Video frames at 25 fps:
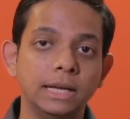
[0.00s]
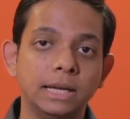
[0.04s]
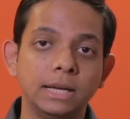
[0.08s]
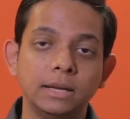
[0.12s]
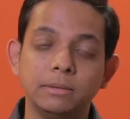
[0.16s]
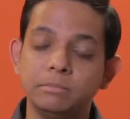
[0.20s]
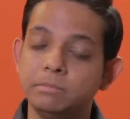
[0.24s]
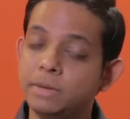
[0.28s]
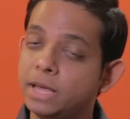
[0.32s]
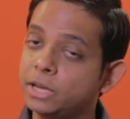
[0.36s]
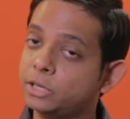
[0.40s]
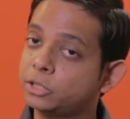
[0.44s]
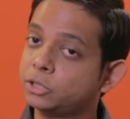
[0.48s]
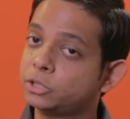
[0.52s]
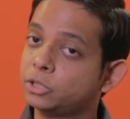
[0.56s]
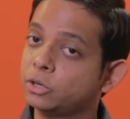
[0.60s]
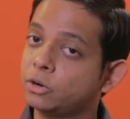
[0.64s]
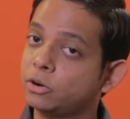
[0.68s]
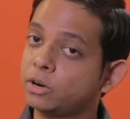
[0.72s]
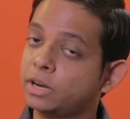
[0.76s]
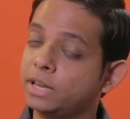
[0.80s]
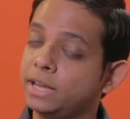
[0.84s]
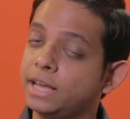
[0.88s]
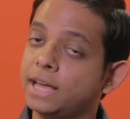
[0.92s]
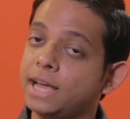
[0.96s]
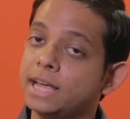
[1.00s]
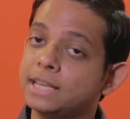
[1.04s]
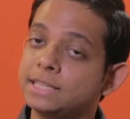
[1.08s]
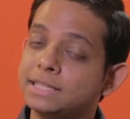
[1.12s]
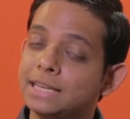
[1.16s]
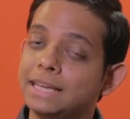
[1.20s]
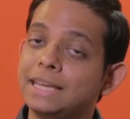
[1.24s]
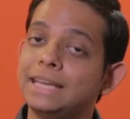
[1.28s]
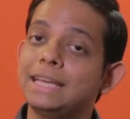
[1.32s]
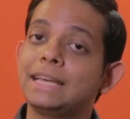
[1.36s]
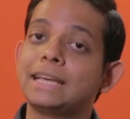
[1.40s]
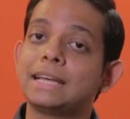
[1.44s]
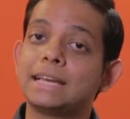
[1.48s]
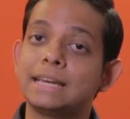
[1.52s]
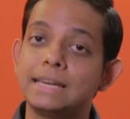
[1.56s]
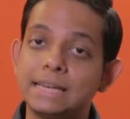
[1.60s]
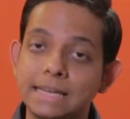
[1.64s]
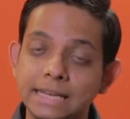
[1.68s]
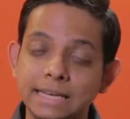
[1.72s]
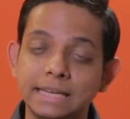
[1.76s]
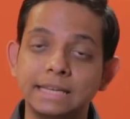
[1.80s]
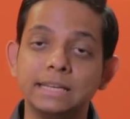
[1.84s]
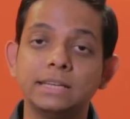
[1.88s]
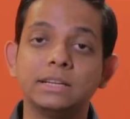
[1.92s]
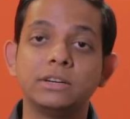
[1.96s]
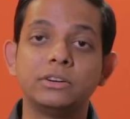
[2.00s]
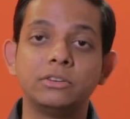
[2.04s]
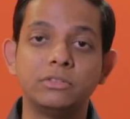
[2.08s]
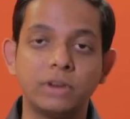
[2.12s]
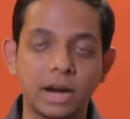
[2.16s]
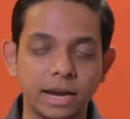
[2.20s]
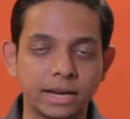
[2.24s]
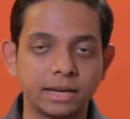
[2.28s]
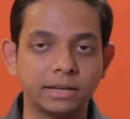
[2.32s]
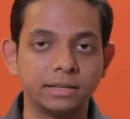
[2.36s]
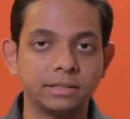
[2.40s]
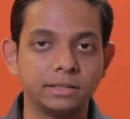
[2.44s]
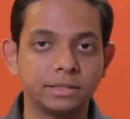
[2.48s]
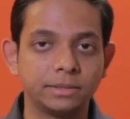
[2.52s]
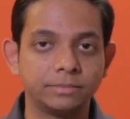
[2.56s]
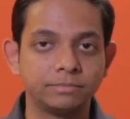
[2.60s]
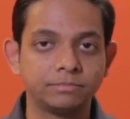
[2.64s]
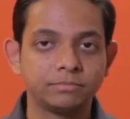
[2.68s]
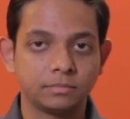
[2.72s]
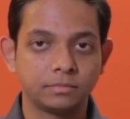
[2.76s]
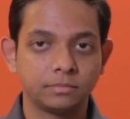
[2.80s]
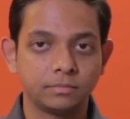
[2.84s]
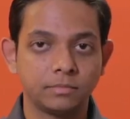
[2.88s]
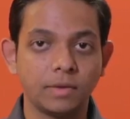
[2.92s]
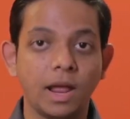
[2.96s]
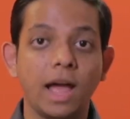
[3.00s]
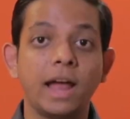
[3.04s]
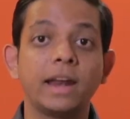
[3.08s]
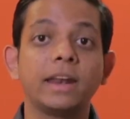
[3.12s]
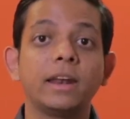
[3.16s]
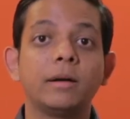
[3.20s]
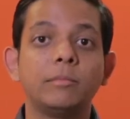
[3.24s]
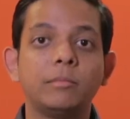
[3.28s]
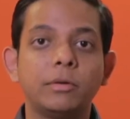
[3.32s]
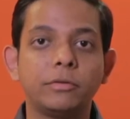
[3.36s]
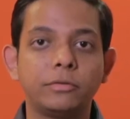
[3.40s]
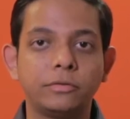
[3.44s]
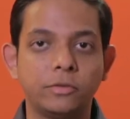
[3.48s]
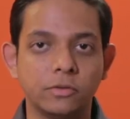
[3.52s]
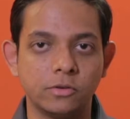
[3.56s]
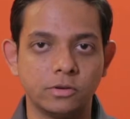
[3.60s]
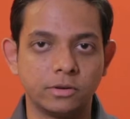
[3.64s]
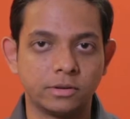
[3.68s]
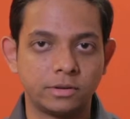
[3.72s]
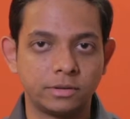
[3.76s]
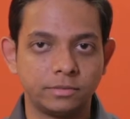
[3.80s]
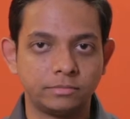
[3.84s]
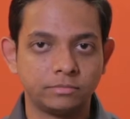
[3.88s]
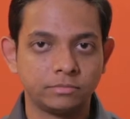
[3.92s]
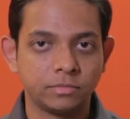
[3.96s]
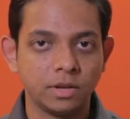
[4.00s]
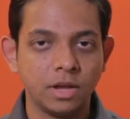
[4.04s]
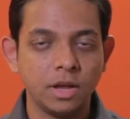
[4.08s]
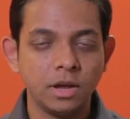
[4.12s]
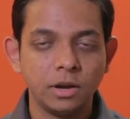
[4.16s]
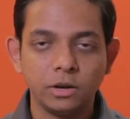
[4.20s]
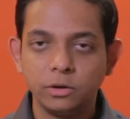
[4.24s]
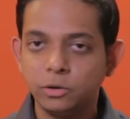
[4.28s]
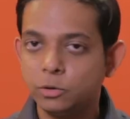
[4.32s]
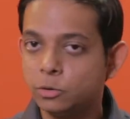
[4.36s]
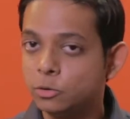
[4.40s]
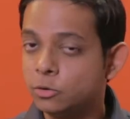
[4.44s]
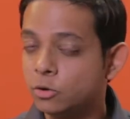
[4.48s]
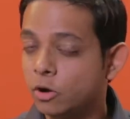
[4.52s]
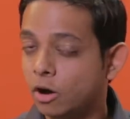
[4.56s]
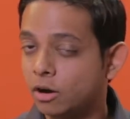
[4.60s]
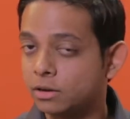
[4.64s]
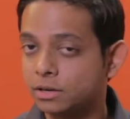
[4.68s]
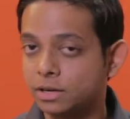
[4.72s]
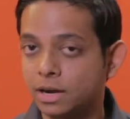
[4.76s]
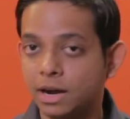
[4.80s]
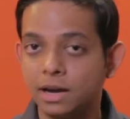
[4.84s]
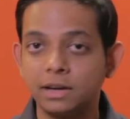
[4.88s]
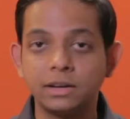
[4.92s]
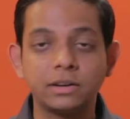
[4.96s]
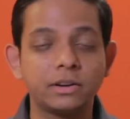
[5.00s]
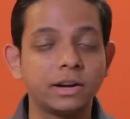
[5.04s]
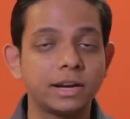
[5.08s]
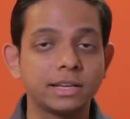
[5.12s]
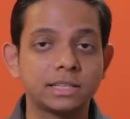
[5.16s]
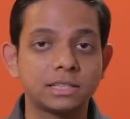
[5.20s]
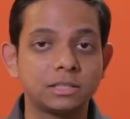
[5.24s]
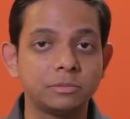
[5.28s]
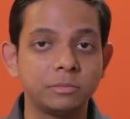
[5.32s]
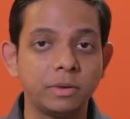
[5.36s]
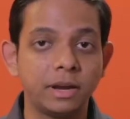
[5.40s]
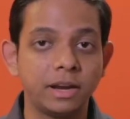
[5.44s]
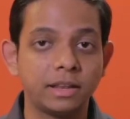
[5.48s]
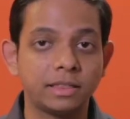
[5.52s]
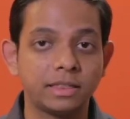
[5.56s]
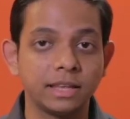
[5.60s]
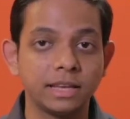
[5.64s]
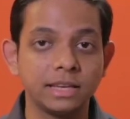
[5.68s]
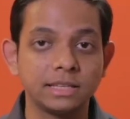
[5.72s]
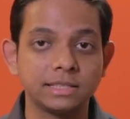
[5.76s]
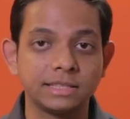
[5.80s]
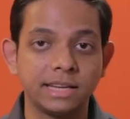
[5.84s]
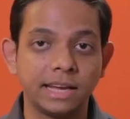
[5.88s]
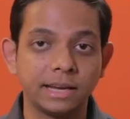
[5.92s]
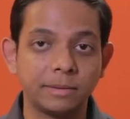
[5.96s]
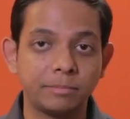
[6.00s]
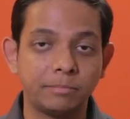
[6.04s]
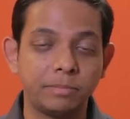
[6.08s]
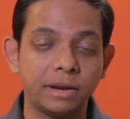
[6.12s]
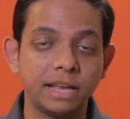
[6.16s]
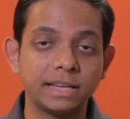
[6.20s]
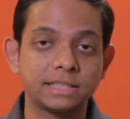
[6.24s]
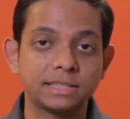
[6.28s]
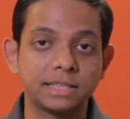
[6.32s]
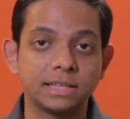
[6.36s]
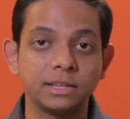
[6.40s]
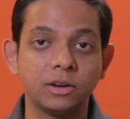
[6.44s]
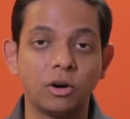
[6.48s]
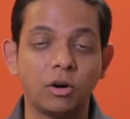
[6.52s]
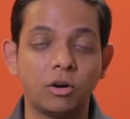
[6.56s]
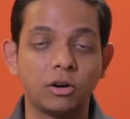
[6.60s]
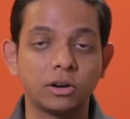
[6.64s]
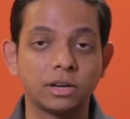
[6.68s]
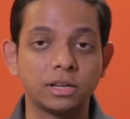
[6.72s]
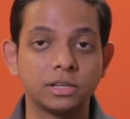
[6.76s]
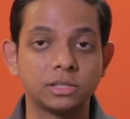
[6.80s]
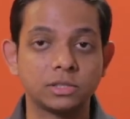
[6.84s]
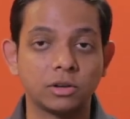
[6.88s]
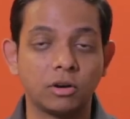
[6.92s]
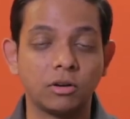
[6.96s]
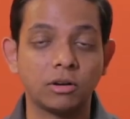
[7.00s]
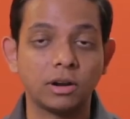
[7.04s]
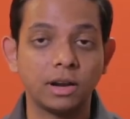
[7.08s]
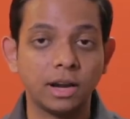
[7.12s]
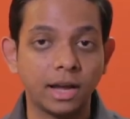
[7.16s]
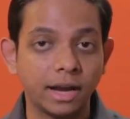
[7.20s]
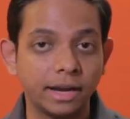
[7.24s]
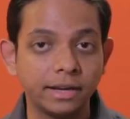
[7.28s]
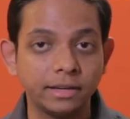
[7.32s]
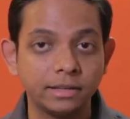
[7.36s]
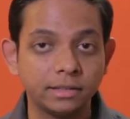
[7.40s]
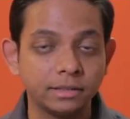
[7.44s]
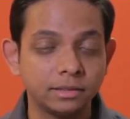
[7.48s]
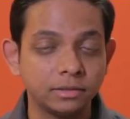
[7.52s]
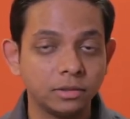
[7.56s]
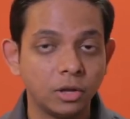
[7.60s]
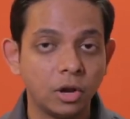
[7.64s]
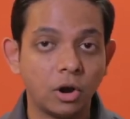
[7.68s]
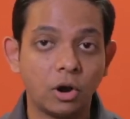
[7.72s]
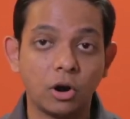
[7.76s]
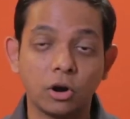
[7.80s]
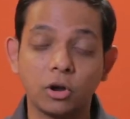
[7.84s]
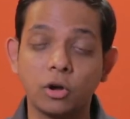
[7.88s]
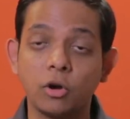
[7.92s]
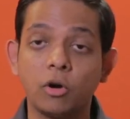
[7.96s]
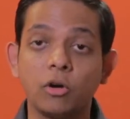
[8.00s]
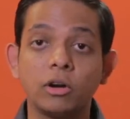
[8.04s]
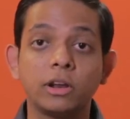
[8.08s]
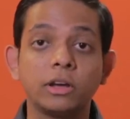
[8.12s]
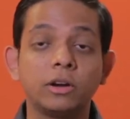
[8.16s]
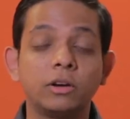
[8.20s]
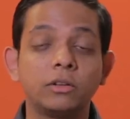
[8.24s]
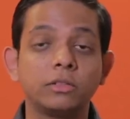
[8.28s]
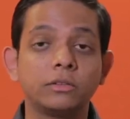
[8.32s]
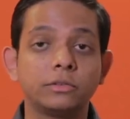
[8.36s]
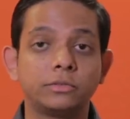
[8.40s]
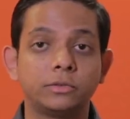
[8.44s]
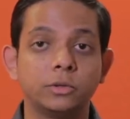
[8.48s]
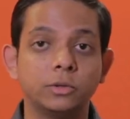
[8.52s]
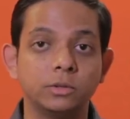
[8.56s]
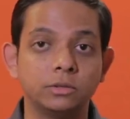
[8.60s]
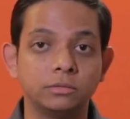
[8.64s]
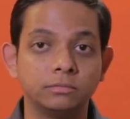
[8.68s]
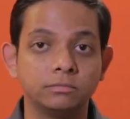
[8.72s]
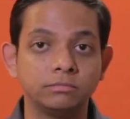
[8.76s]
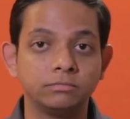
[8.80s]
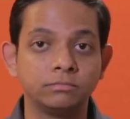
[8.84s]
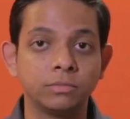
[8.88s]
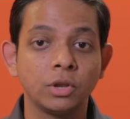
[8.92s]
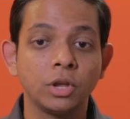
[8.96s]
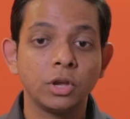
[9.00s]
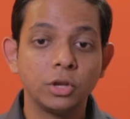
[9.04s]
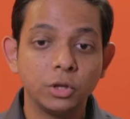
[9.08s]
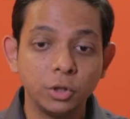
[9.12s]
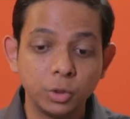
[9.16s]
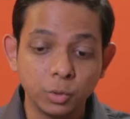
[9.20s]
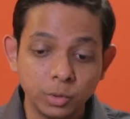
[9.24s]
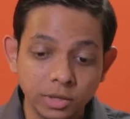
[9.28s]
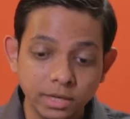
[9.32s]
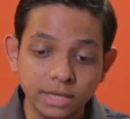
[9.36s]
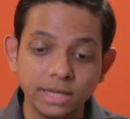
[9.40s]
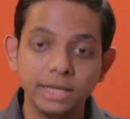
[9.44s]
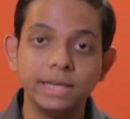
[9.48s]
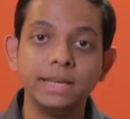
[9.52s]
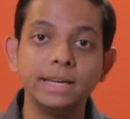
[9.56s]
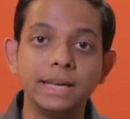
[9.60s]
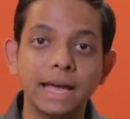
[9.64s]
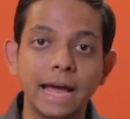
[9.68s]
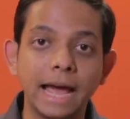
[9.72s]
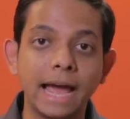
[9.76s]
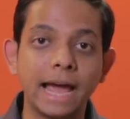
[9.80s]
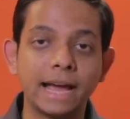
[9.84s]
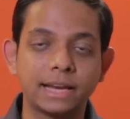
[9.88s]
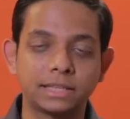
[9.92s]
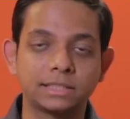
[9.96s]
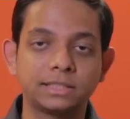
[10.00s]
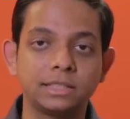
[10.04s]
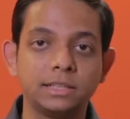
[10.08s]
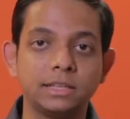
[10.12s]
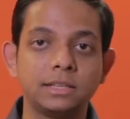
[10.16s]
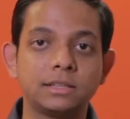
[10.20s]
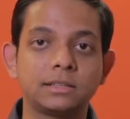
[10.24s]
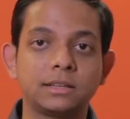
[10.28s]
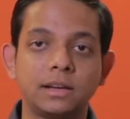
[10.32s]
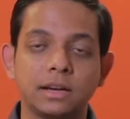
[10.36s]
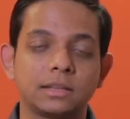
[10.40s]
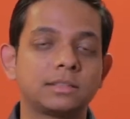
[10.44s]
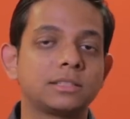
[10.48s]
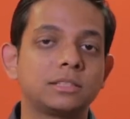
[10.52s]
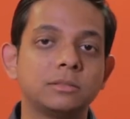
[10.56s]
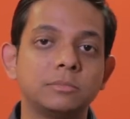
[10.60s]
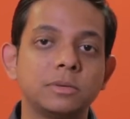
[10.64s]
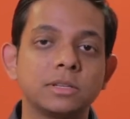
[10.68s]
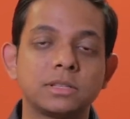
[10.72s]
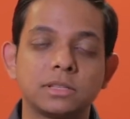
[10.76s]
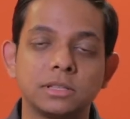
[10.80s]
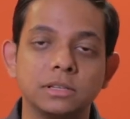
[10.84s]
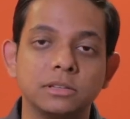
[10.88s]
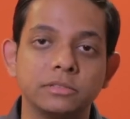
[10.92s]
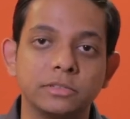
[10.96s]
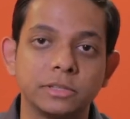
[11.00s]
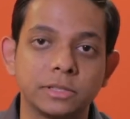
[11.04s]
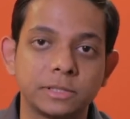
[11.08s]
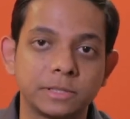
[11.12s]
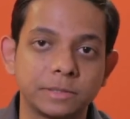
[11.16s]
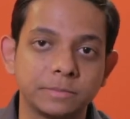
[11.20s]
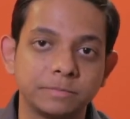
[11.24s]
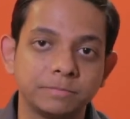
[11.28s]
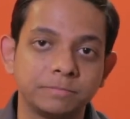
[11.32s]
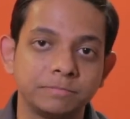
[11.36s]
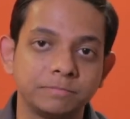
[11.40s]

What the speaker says: Make sure he has a clean record. And number 4, do not underestimate things like placing orders online or calling on the phone. You need excellent customer service.